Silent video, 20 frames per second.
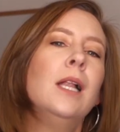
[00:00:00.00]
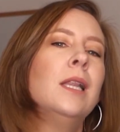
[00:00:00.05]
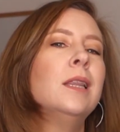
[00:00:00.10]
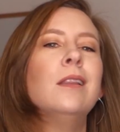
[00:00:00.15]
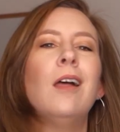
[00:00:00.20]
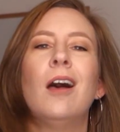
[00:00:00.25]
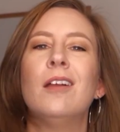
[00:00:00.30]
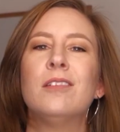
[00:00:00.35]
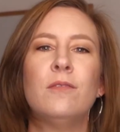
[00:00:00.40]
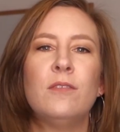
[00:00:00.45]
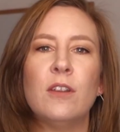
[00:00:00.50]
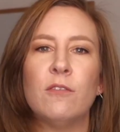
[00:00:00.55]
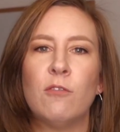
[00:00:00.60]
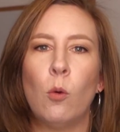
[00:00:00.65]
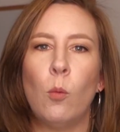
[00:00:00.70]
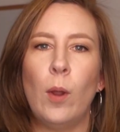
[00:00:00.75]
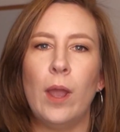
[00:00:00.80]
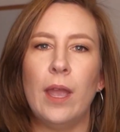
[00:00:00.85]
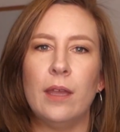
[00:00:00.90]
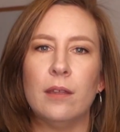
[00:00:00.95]
Lots of
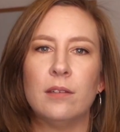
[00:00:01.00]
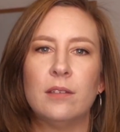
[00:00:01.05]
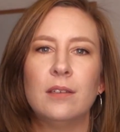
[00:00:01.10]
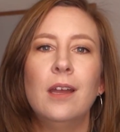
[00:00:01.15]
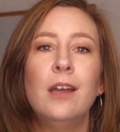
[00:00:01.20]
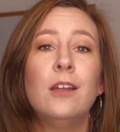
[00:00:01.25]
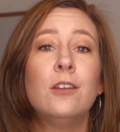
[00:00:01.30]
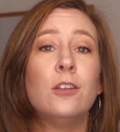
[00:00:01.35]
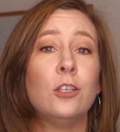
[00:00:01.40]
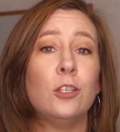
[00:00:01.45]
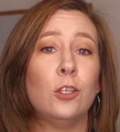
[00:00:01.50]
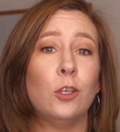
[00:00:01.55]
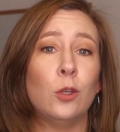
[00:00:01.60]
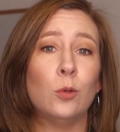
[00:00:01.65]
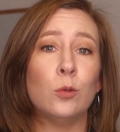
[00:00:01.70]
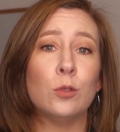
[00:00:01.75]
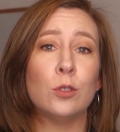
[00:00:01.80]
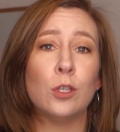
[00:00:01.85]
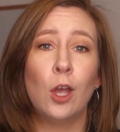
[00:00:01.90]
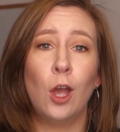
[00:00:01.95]
different ways to
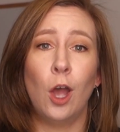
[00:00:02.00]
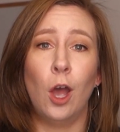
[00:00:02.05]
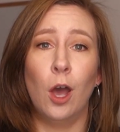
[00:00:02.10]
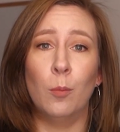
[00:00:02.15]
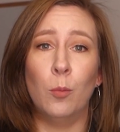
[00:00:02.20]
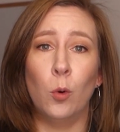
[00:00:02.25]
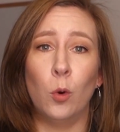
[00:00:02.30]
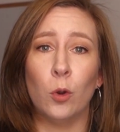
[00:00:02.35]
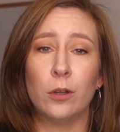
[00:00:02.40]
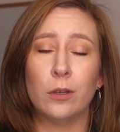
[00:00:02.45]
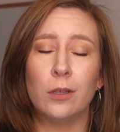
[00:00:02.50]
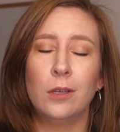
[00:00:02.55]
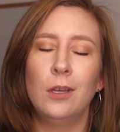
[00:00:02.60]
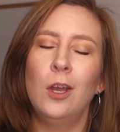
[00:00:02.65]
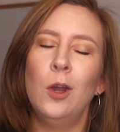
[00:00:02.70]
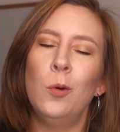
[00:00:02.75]
use a board.